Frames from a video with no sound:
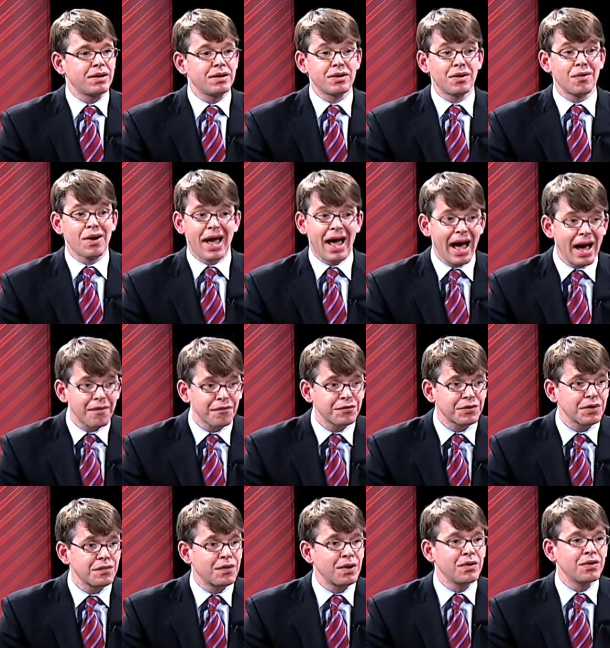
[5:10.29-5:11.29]
You don't have
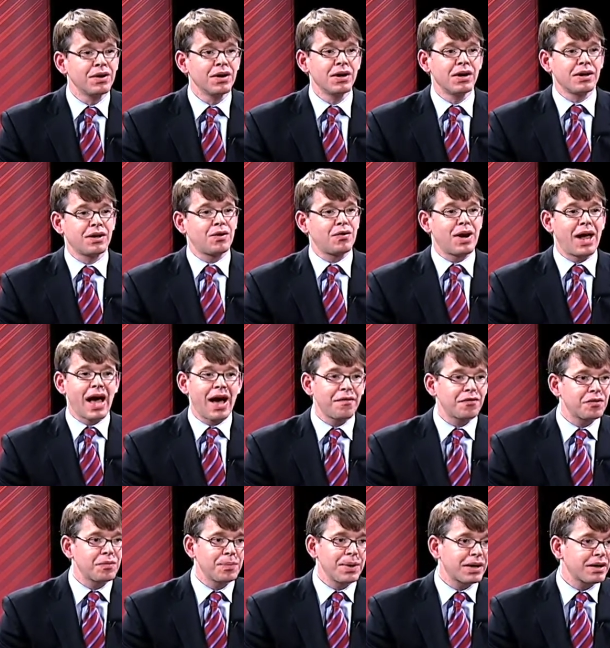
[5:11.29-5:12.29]
to vote, you don't have
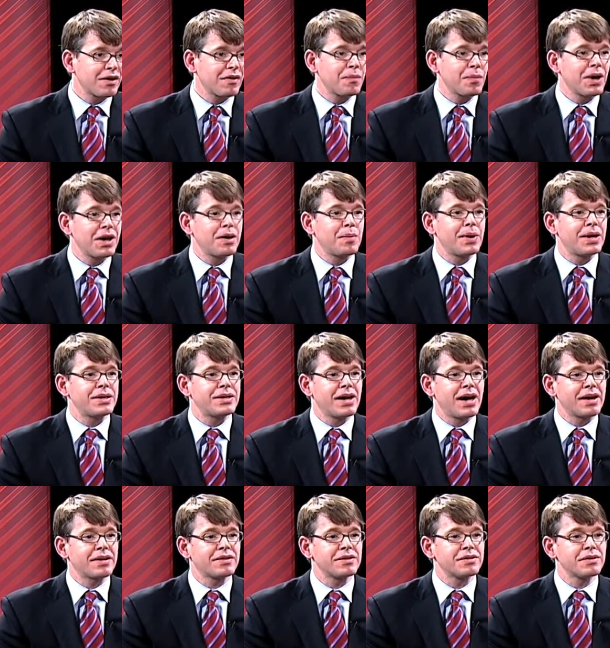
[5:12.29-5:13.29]
to make enough money to pay
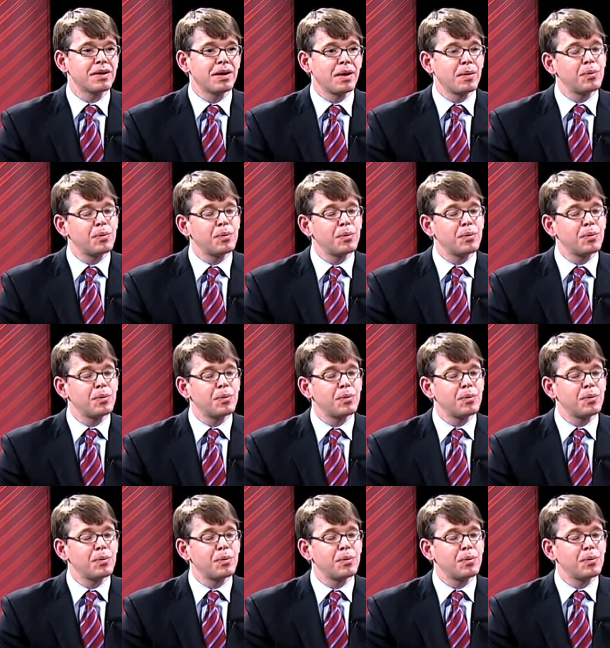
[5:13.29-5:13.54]
taxes,